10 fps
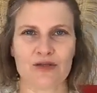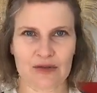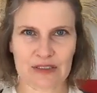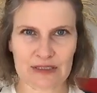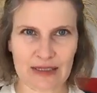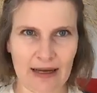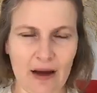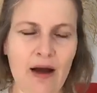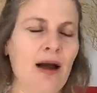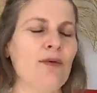She was just
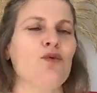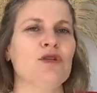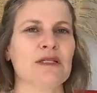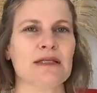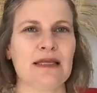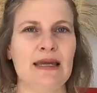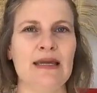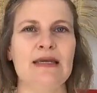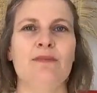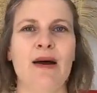like, I will just
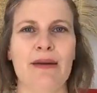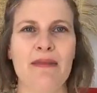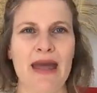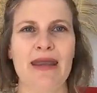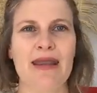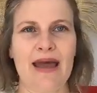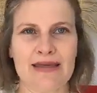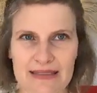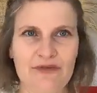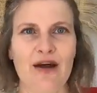lead my men
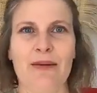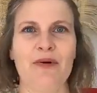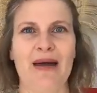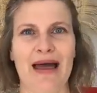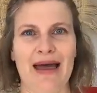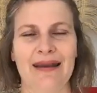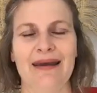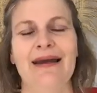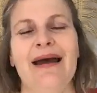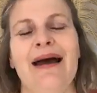as if I'm a man.